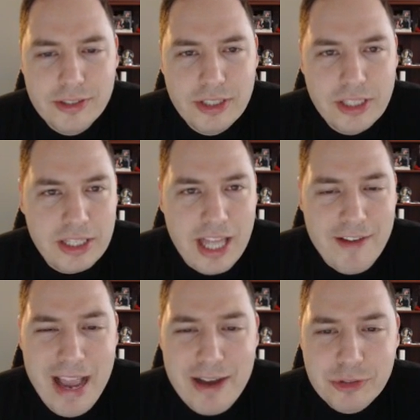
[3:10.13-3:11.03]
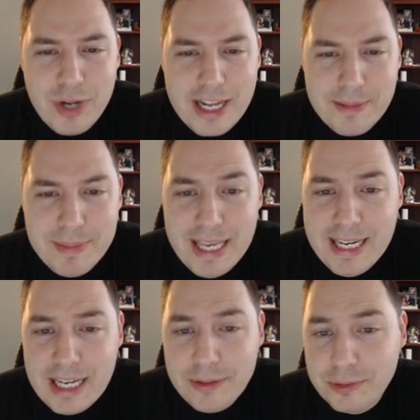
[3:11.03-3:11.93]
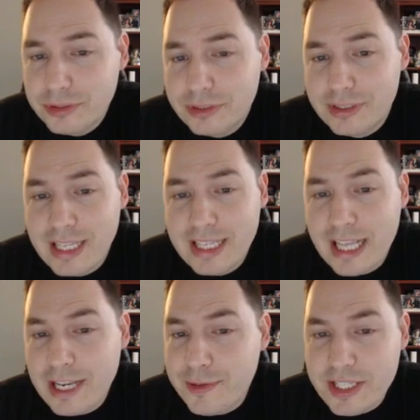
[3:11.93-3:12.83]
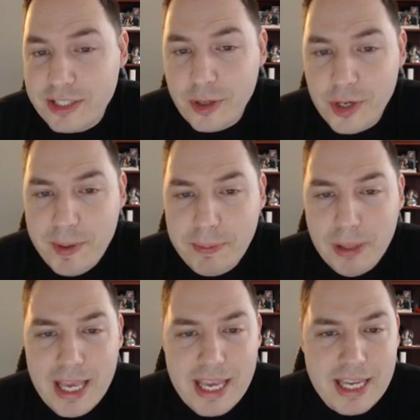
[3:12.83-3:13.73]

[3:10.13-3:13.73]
Hound right at the beginning. I was thinking that he was either going to be playing